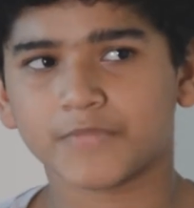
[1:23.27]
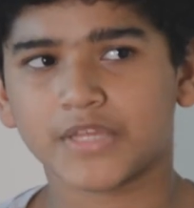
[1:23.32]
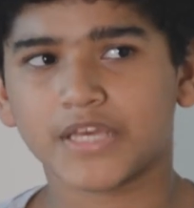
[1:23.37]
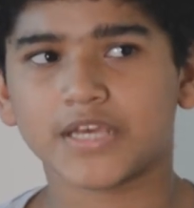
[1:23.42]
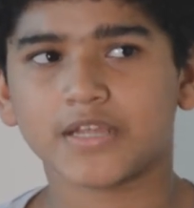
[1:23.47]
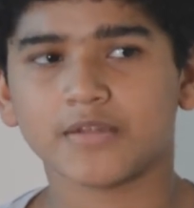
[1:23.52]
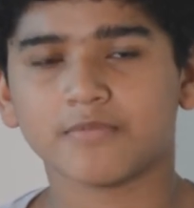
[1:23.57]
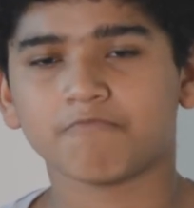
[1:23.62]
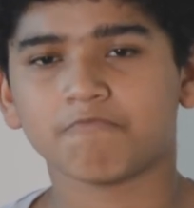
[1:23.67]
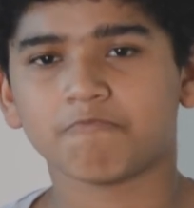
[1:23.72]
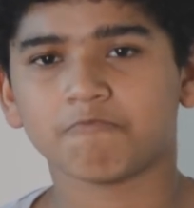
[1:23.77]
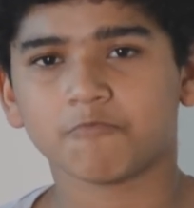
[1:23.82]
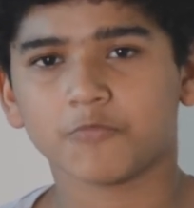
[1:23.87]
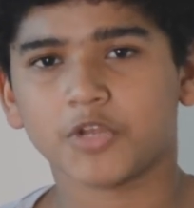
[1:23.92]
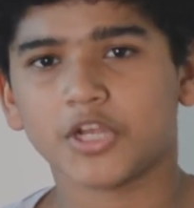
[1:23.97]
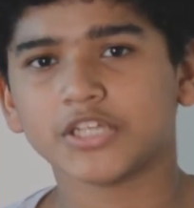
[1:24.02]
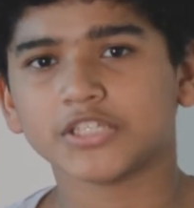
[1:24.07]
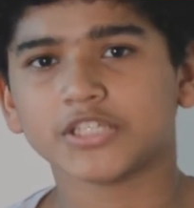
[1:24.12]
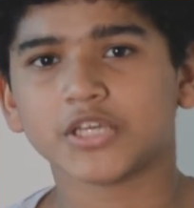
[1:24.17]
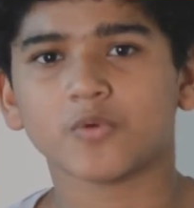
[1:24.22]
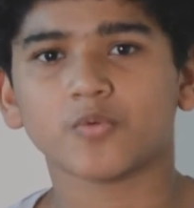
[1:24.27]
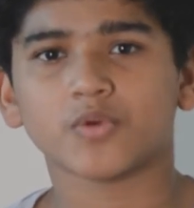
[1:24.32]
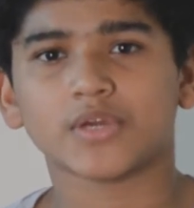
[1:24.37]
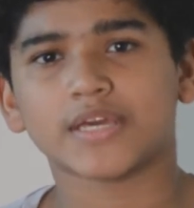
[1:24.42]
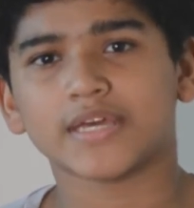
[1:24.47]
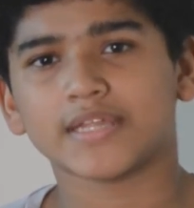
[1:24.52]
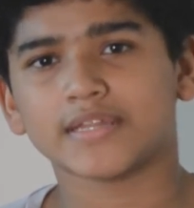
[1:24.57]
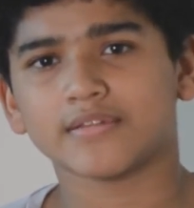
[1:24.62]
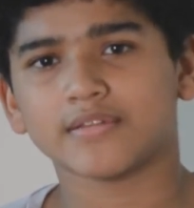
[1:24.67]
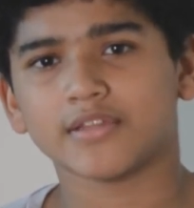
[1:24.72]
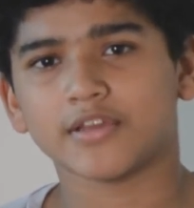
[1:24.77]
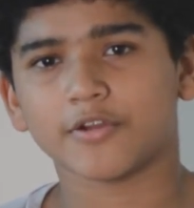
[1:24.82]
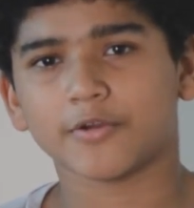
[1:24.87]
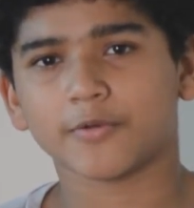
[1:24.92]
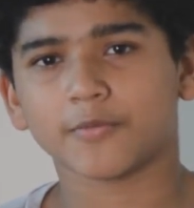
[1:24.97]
And here's how we get there.